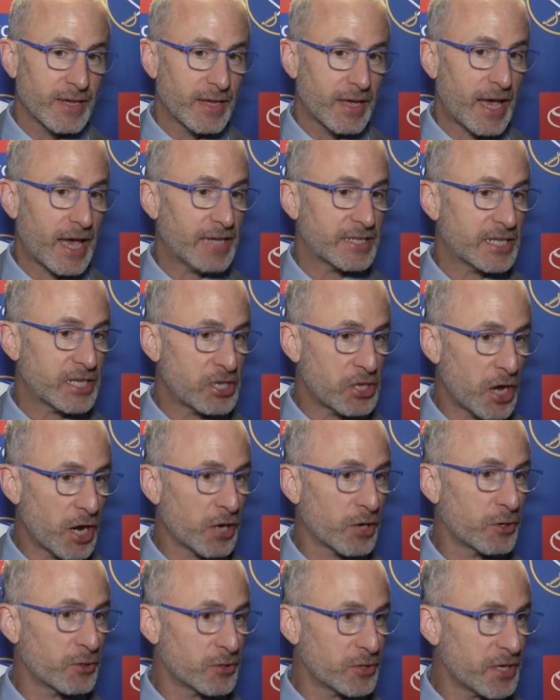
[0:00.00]
as a
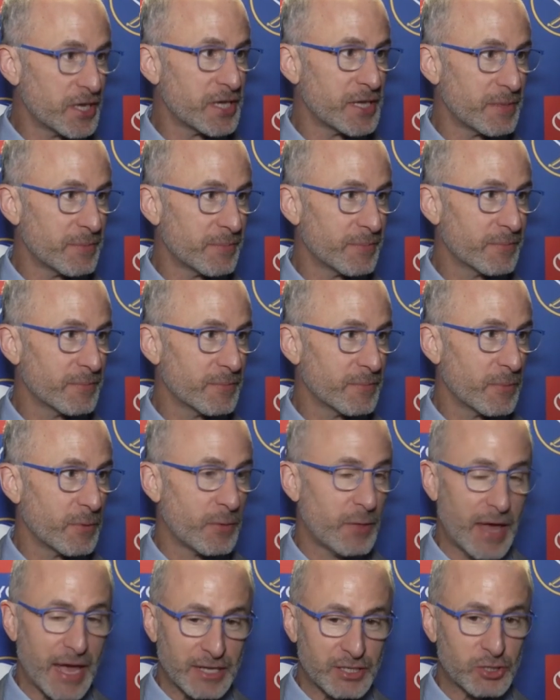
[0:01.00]
younger team,
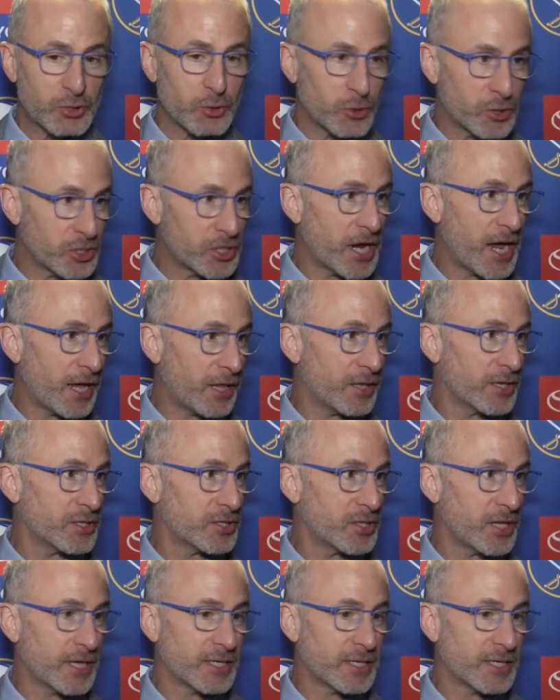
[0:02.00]
that's your challenge.